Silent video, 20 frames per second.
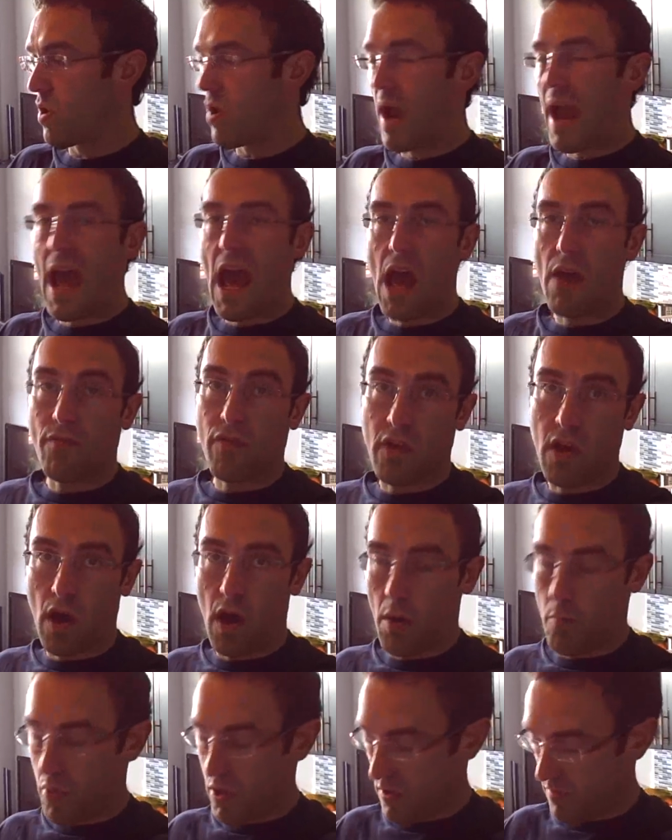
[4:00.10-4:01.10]
per half
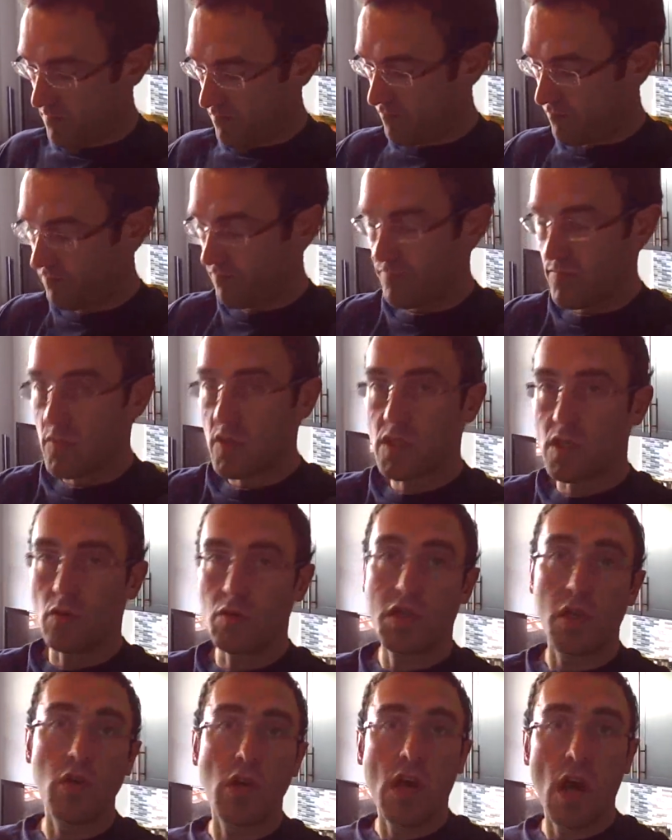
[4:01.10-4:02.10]
cup.
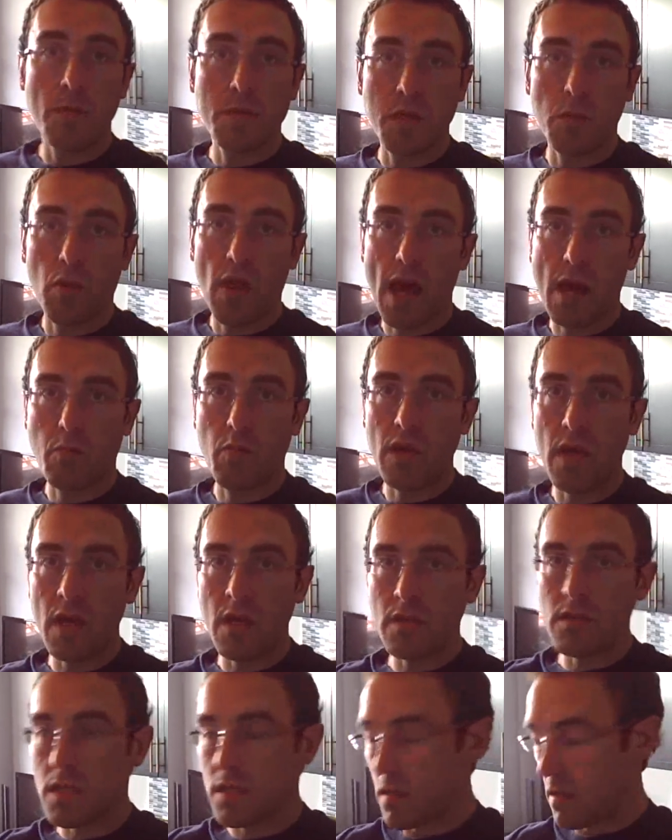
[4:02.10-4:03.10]
So 2 cups of black
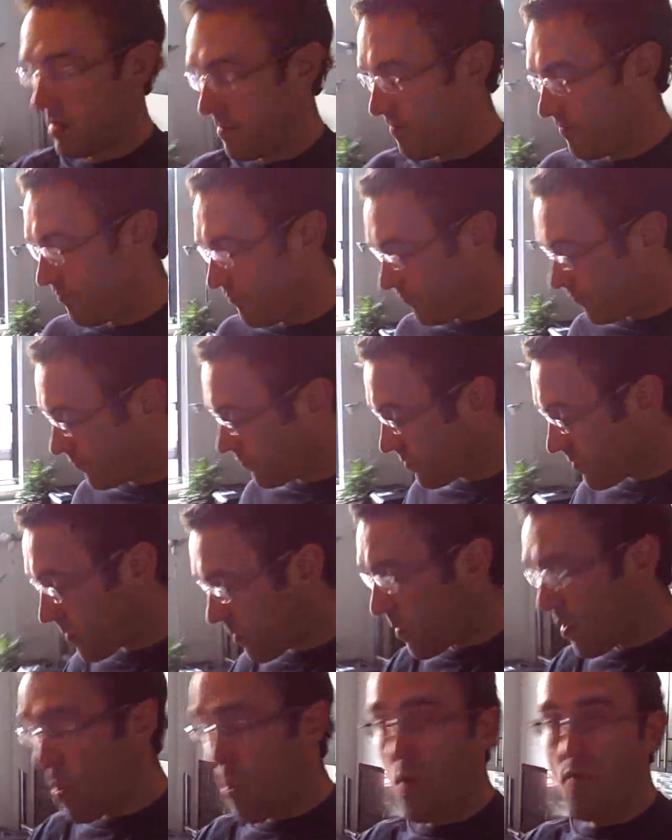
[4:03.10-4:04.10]
beans,
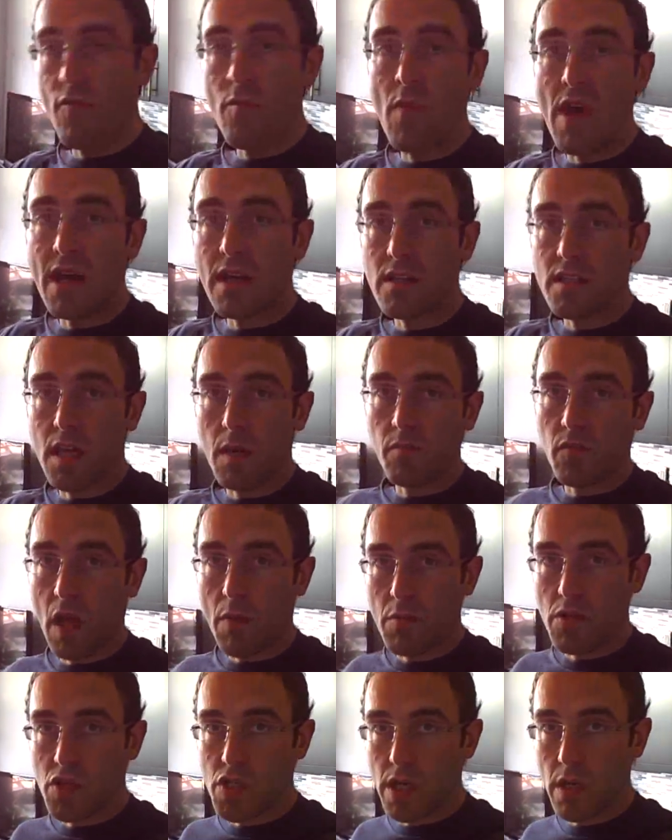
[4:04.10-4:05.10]
or if you're making some
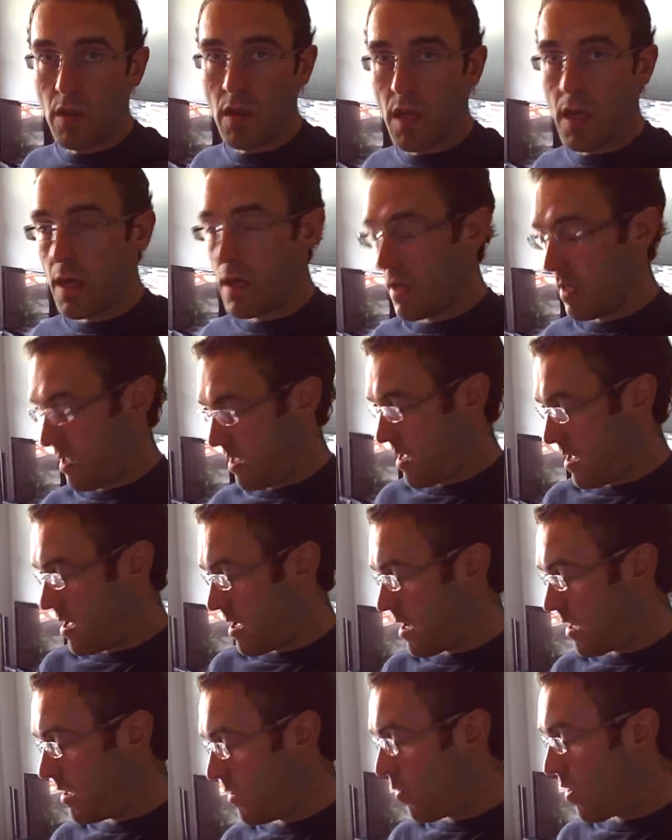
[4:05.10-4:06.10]
type of chili
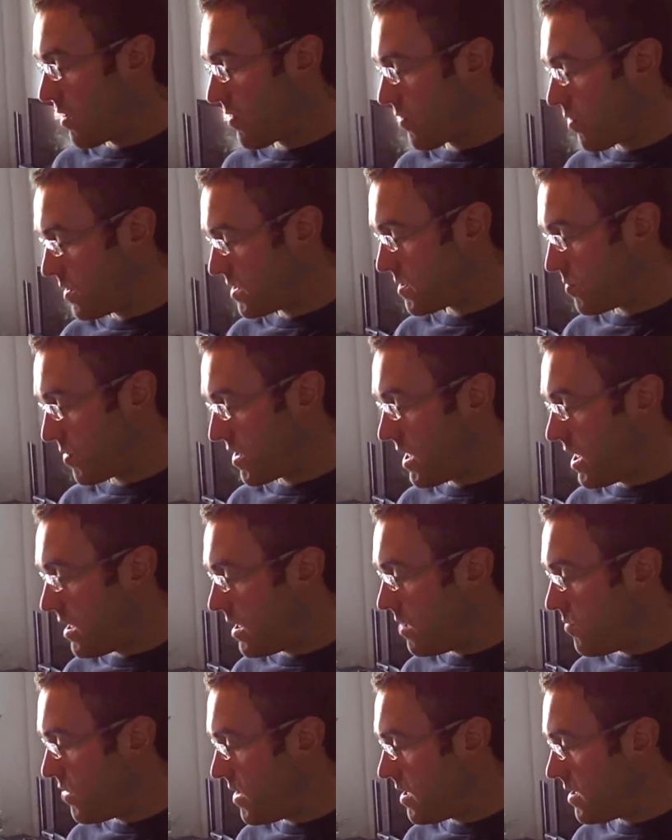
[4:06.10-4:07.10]
and you want to throw in some
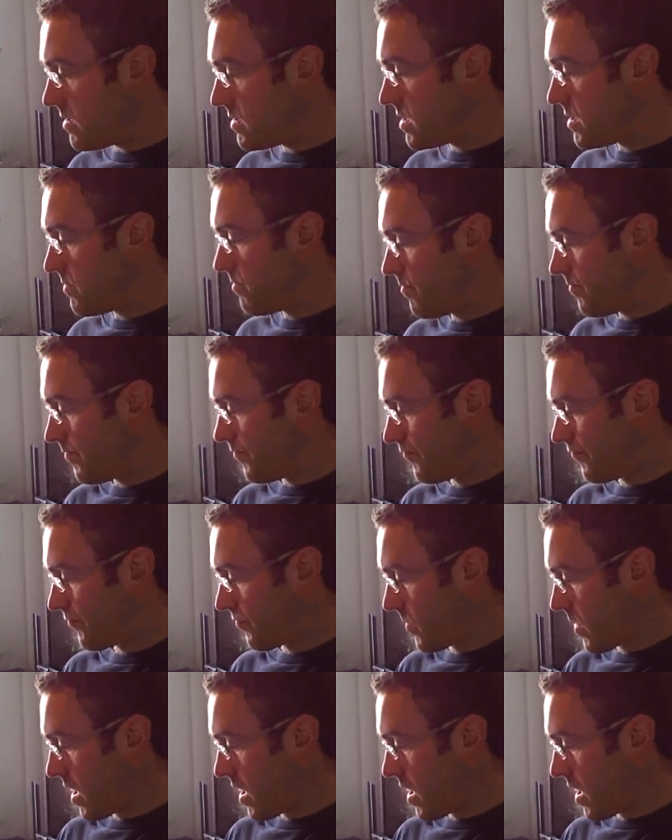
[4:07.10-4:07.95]
kidney beans,